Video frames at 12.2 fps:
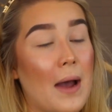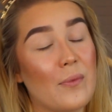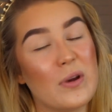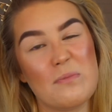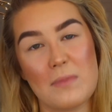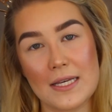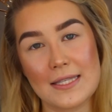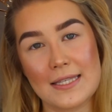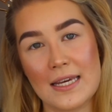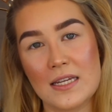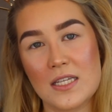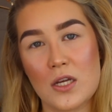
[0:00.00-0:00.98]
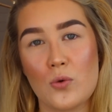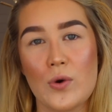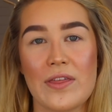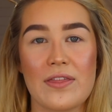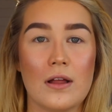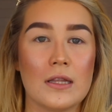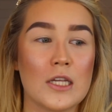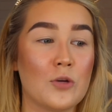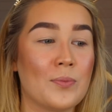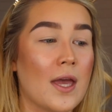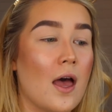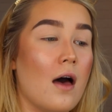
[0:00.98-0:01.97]
I would mix it with a little
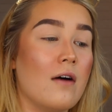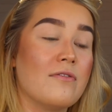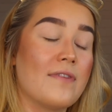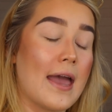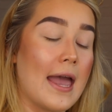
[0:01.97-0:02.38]
bit of